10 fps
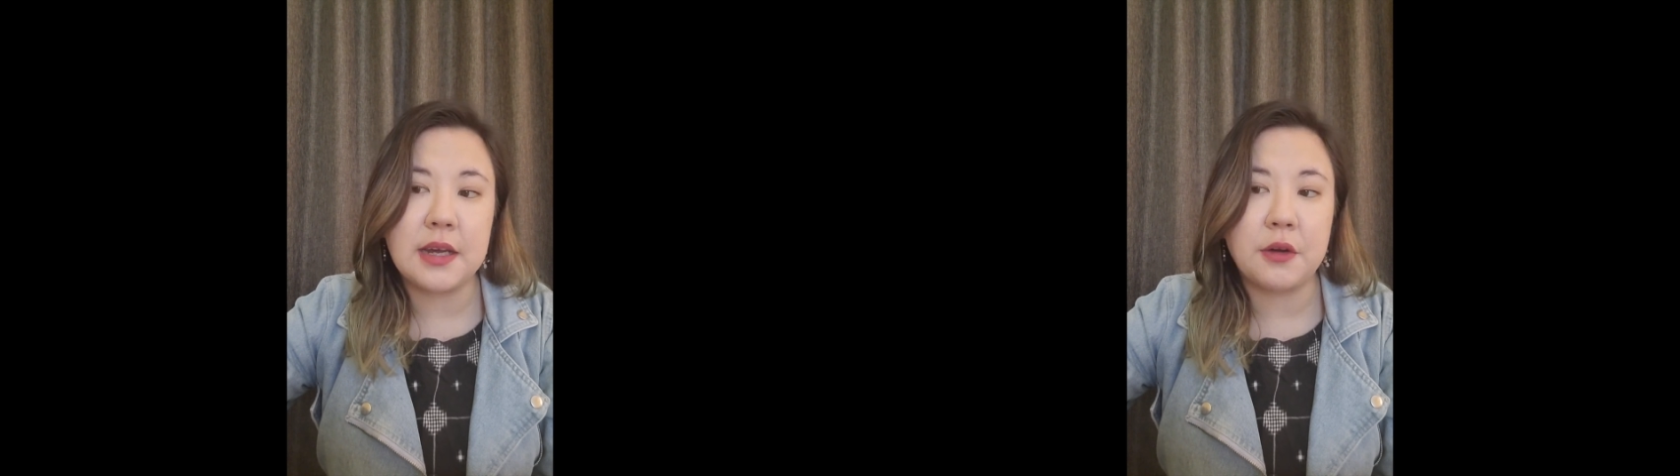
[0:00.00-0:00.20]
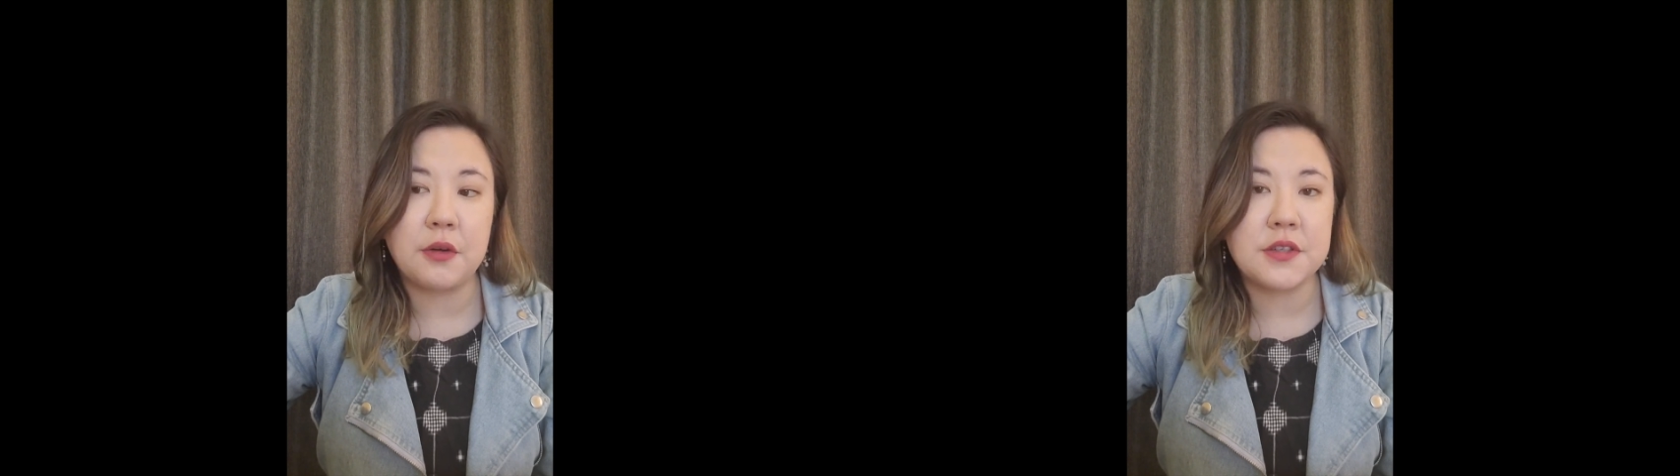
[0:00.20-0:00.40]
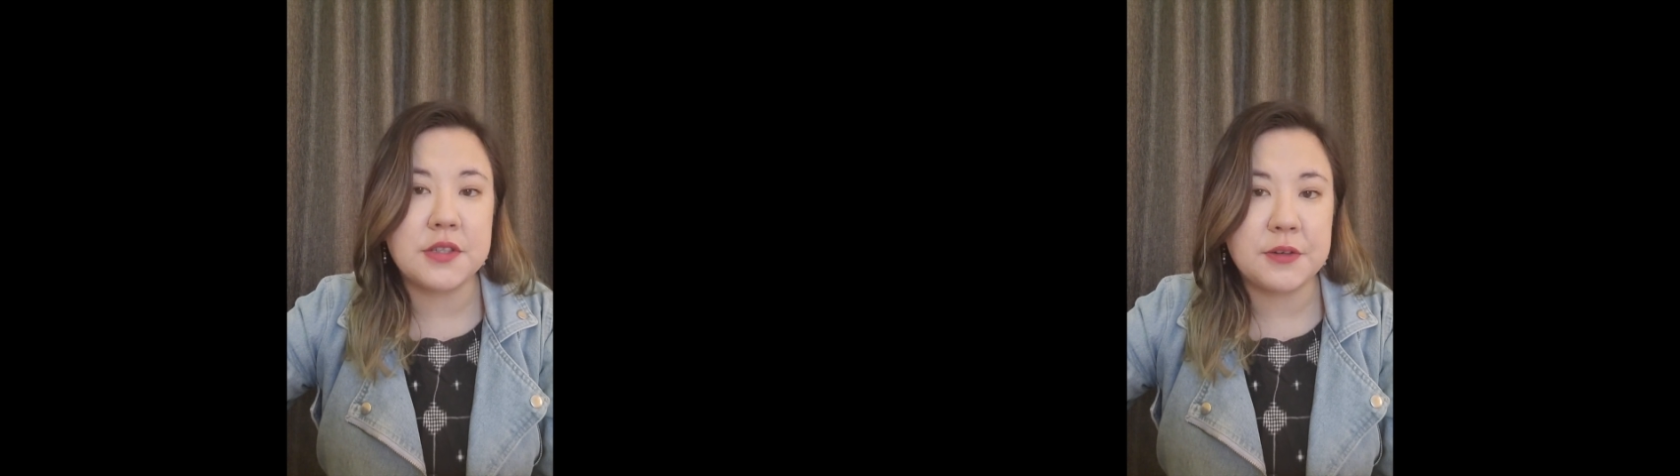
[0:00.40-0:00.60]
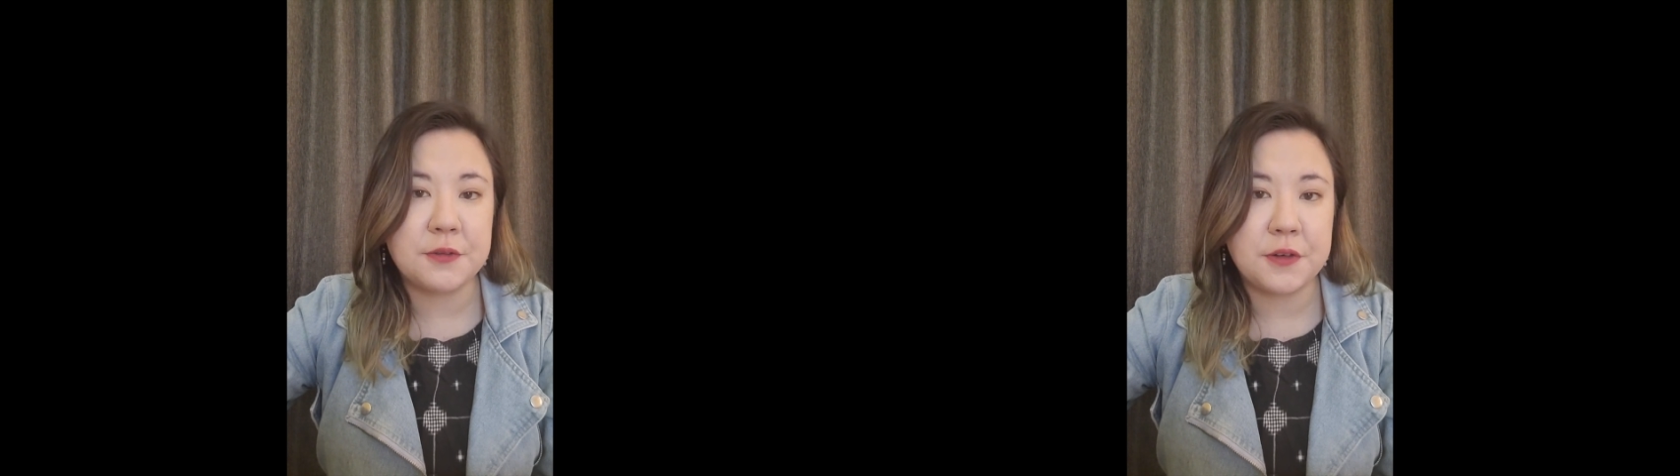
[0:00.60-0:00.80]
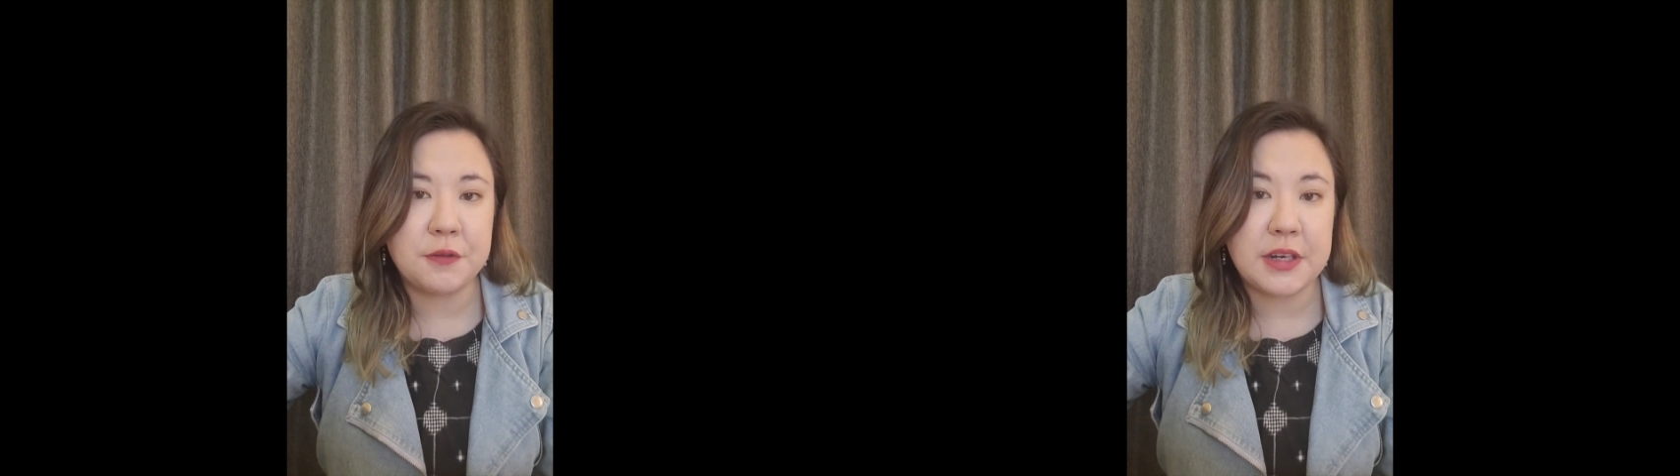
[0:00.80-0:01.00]
across
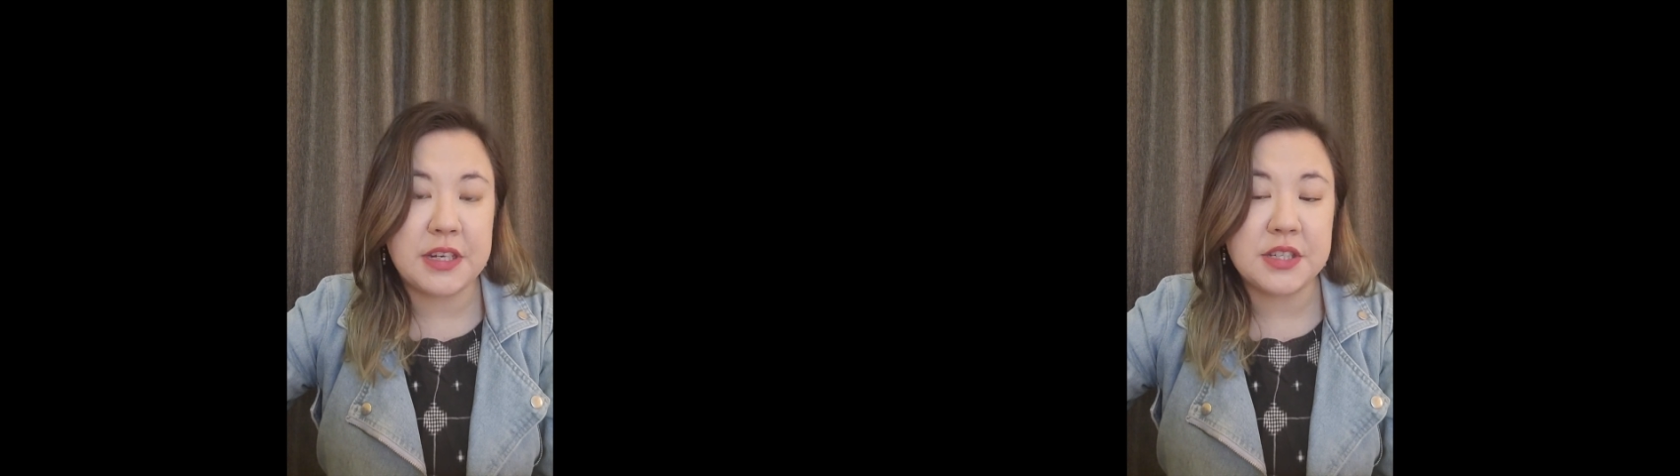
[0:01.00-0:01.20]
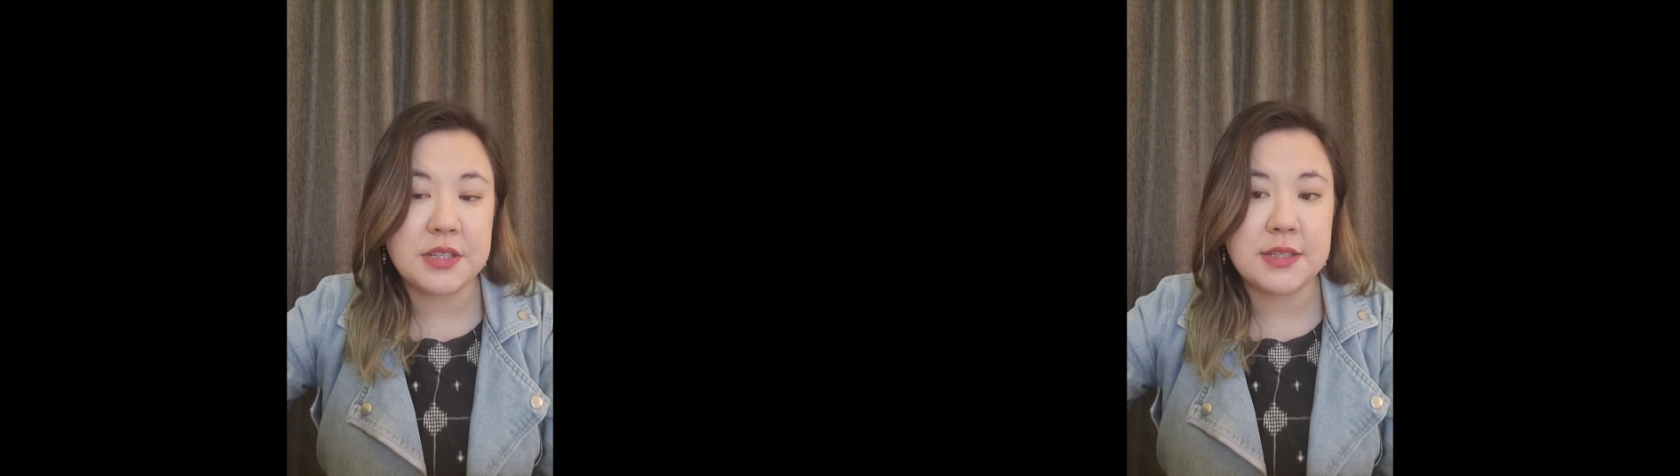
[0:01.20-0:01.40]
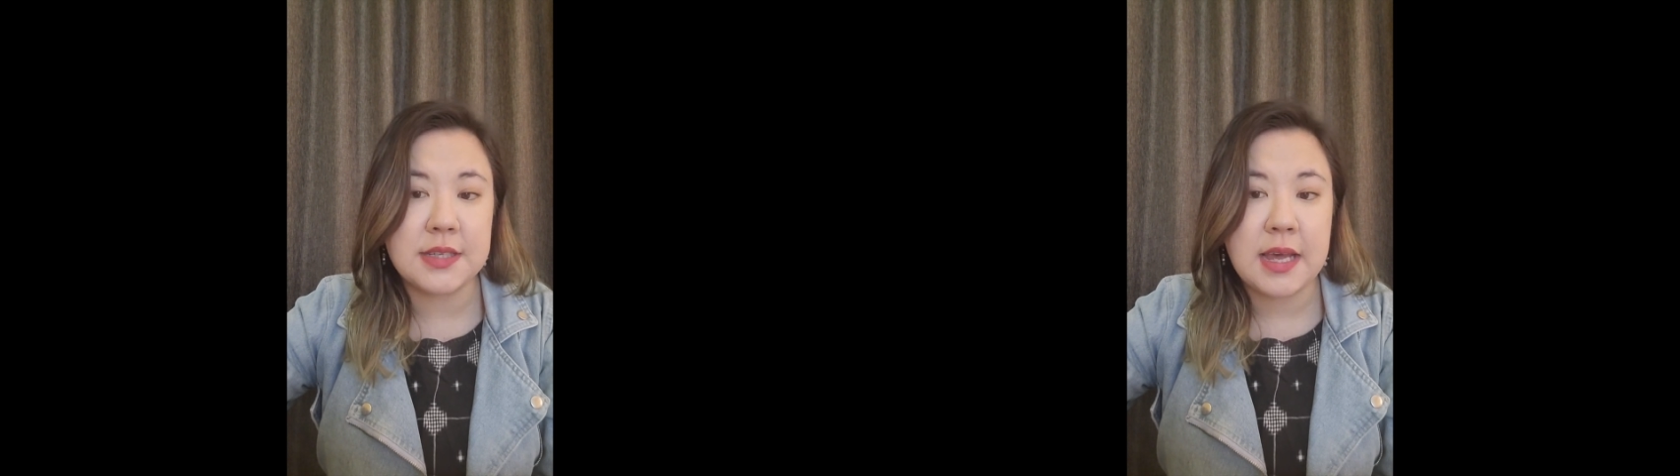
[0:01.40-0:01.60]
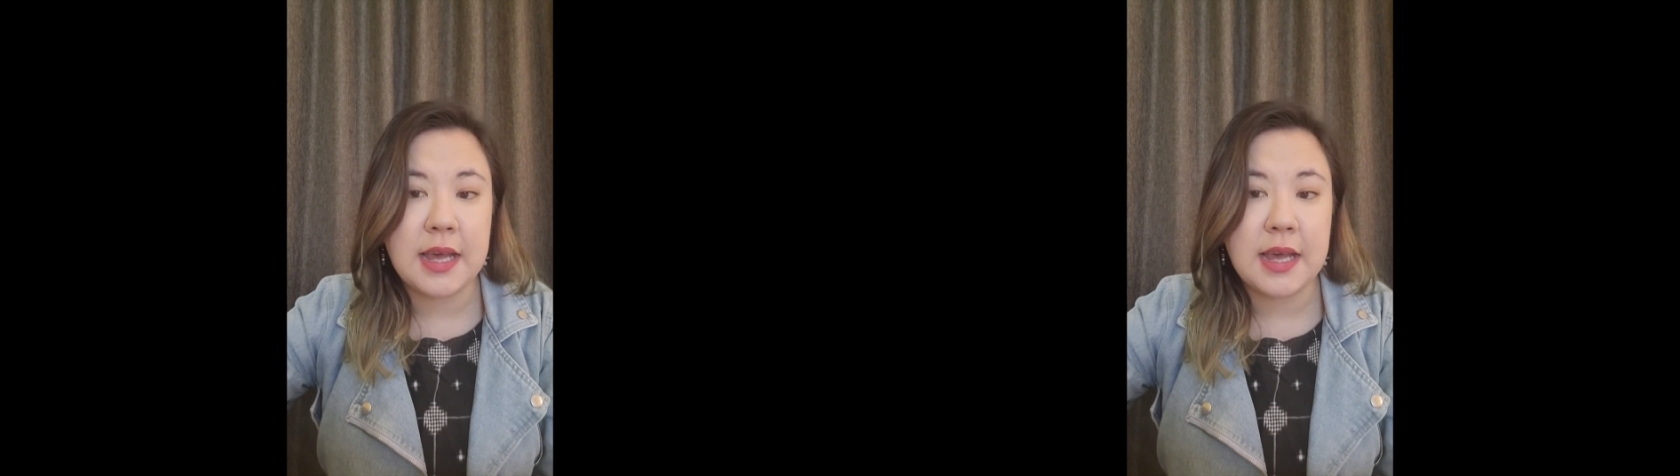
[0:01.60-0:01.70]
different regions